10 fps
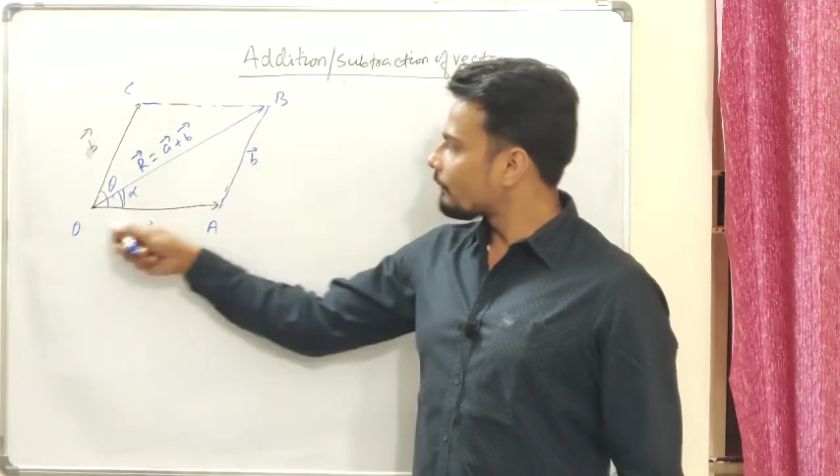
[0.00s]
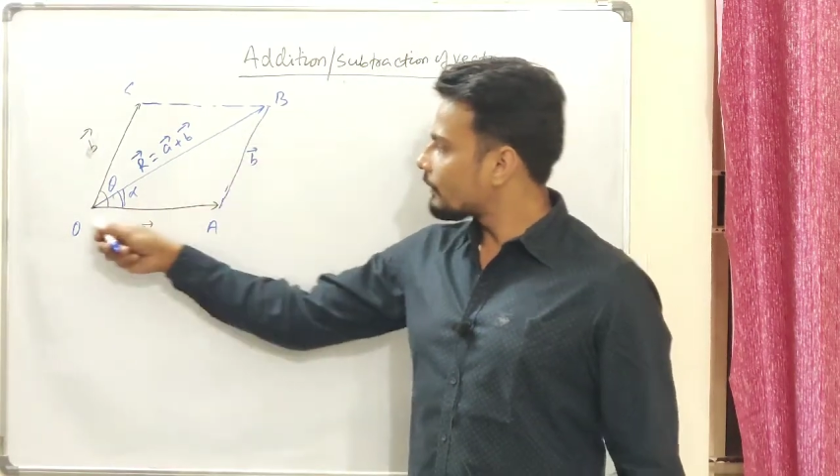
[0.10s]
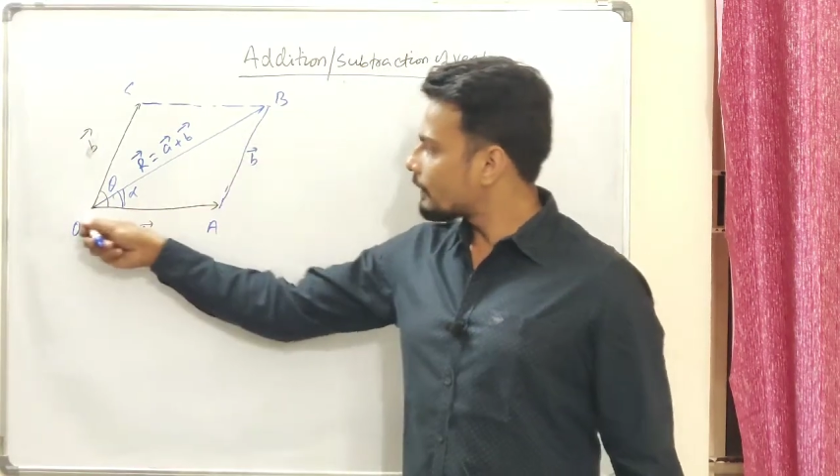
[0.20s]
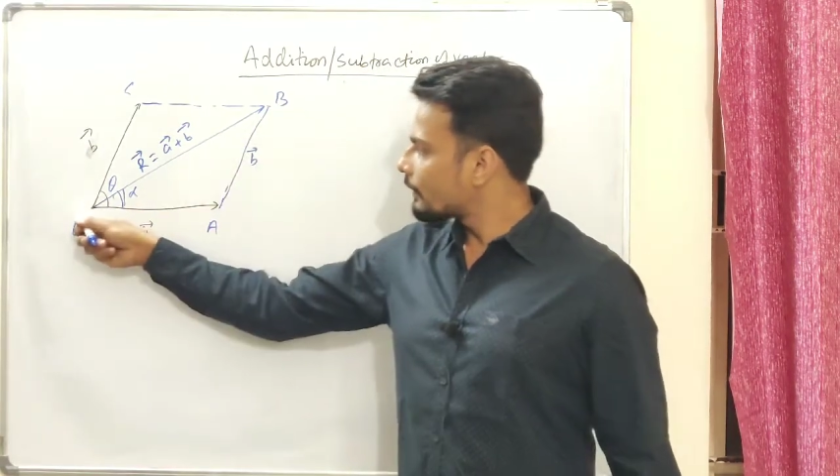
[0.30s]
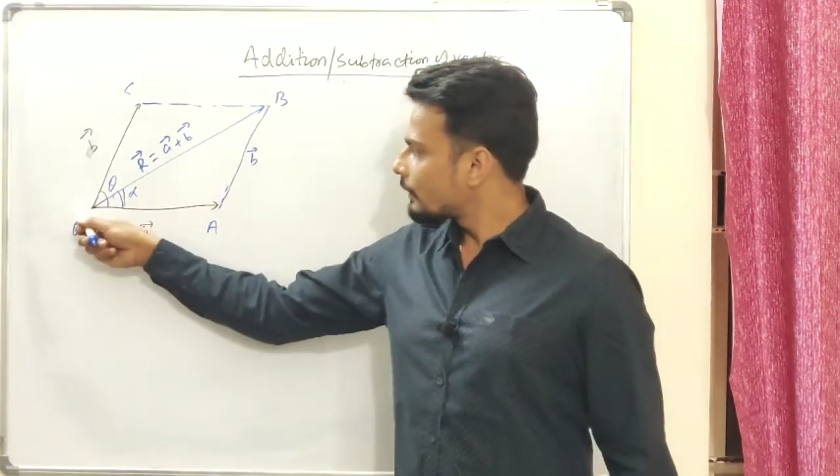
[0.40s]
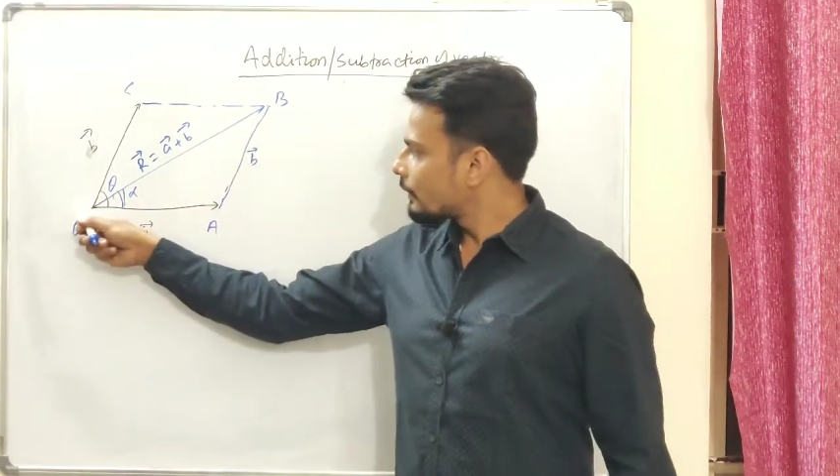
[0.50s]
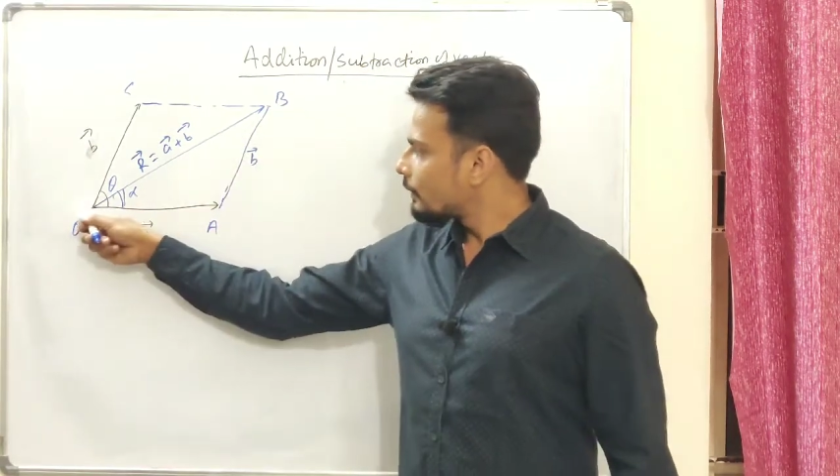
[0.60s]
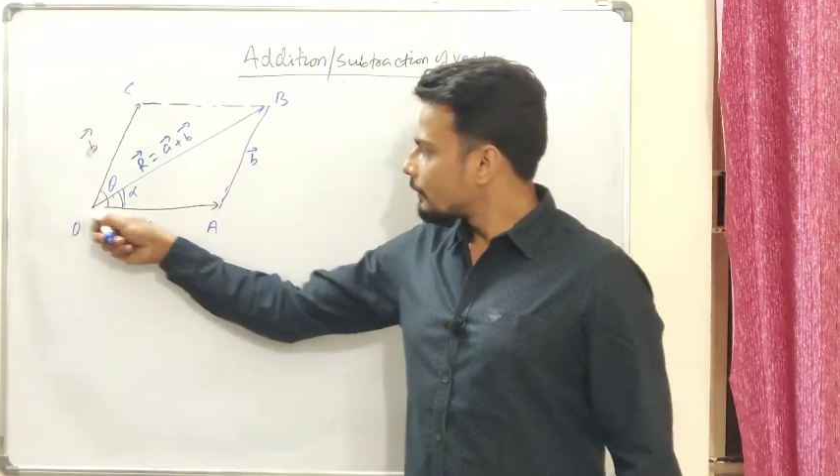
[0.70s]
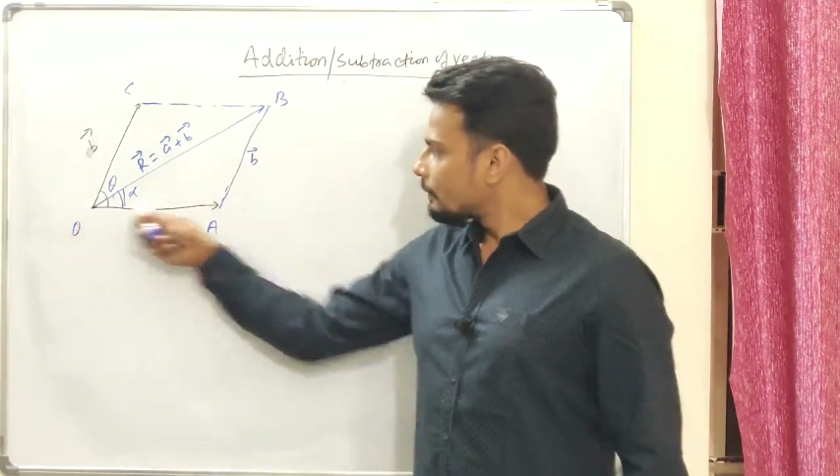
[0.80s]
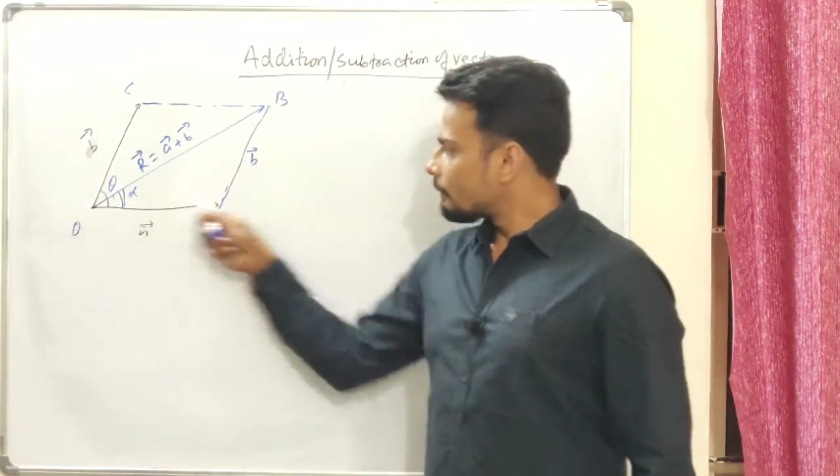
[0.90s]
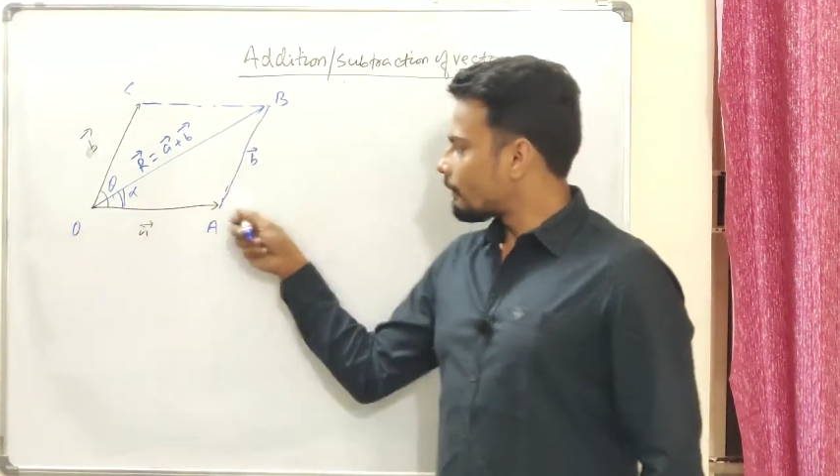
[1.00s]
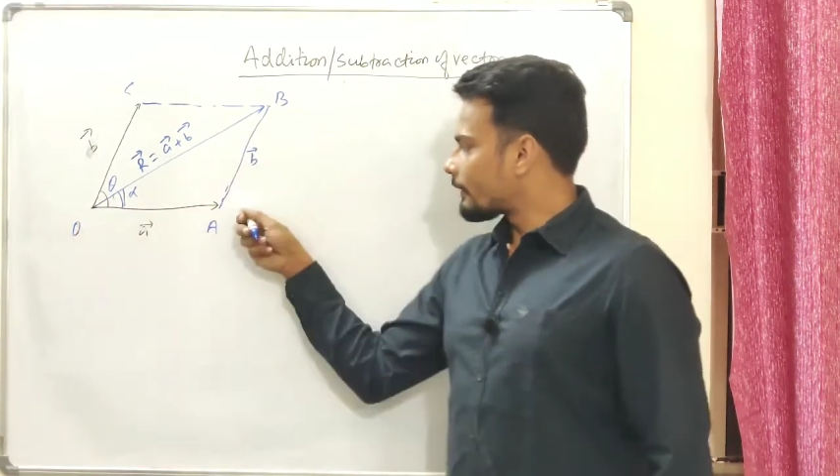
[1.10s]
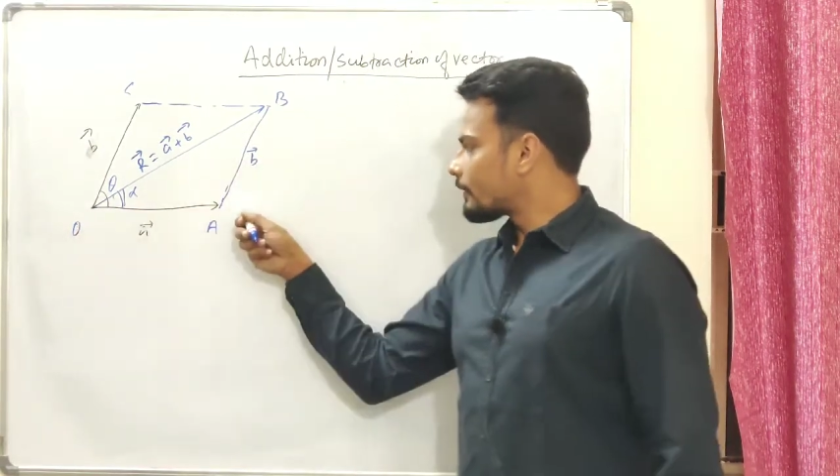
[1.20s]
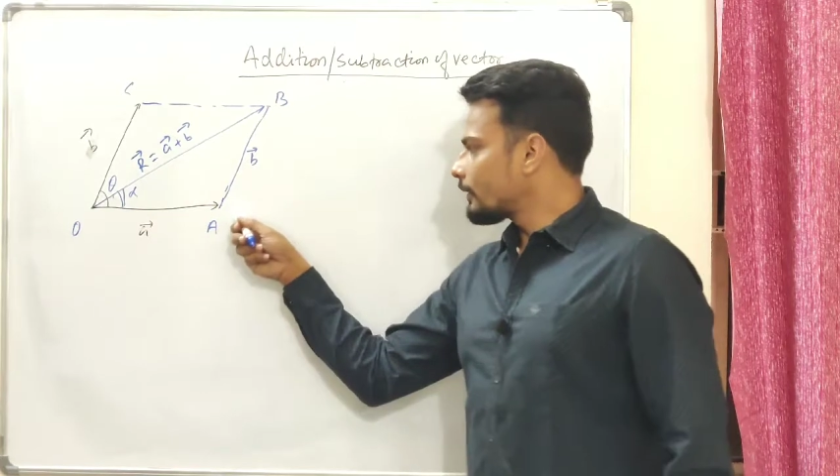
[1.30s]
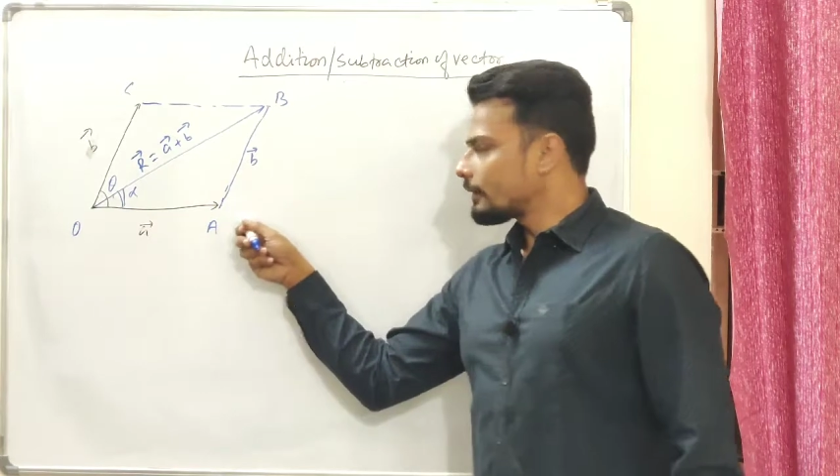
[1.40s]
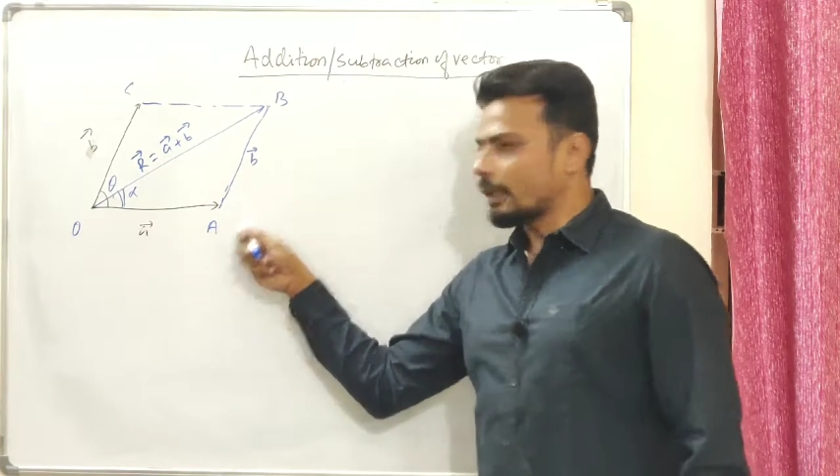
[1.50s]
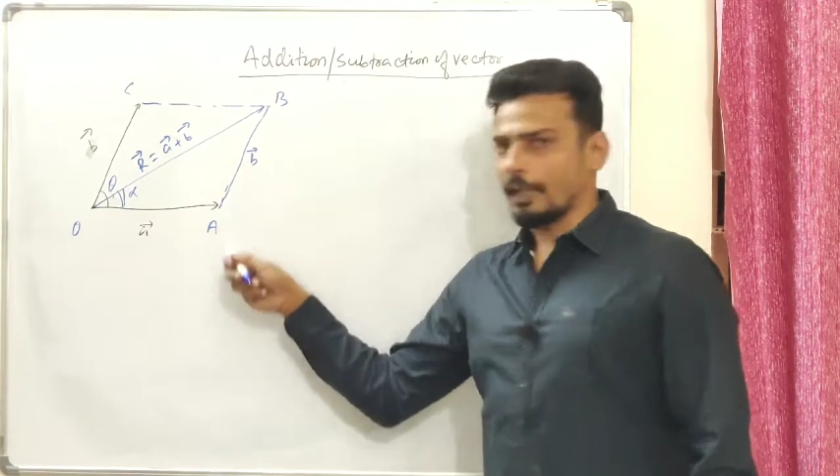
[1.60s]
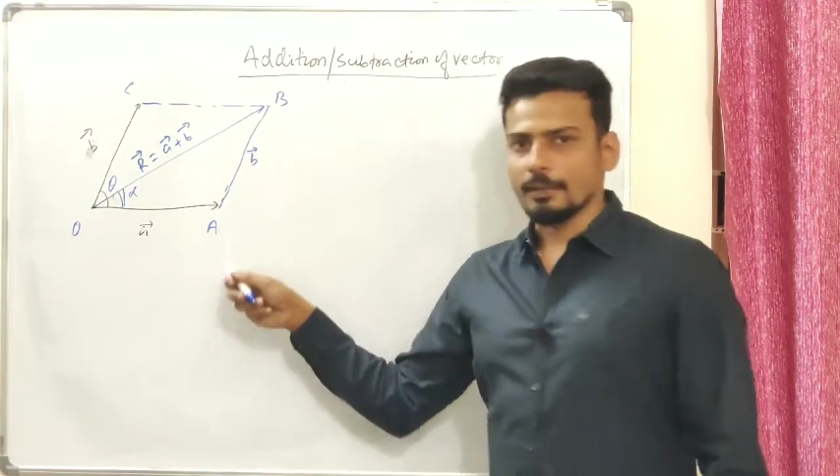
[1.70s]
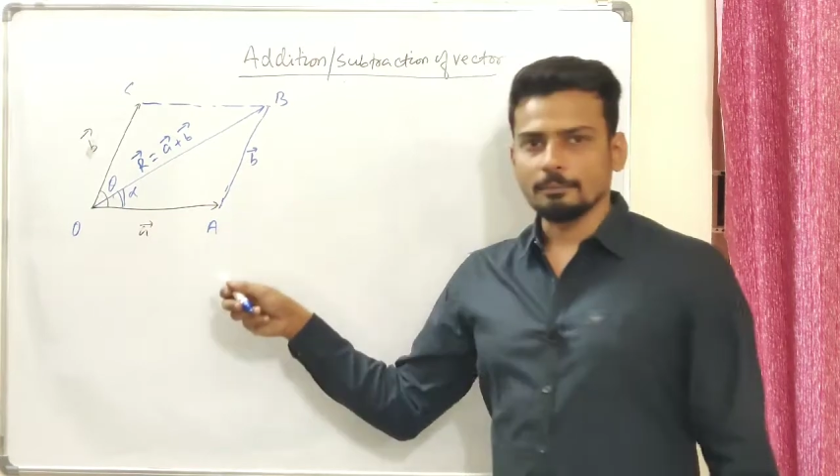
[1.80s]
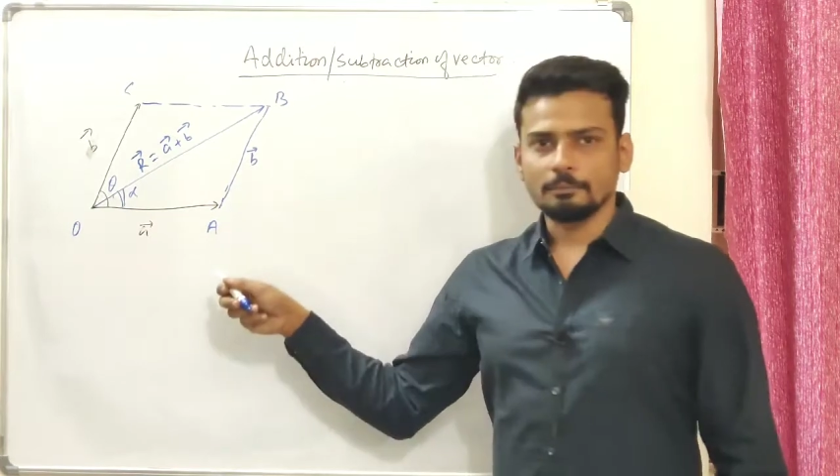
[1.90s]
with vector
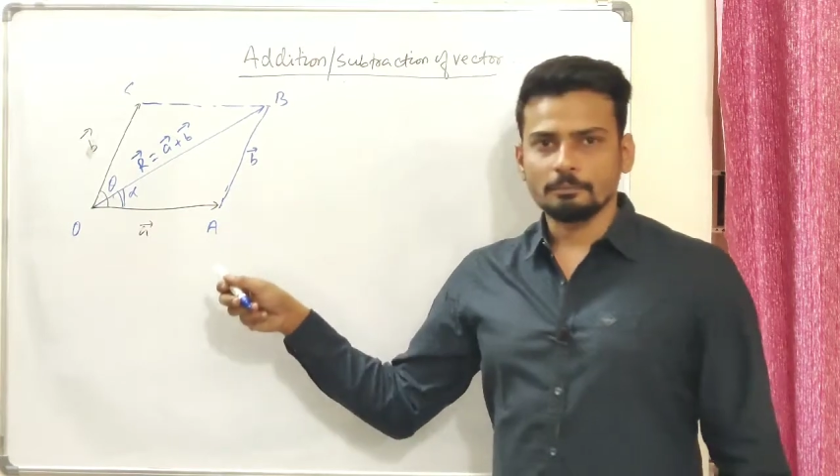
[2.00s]
A.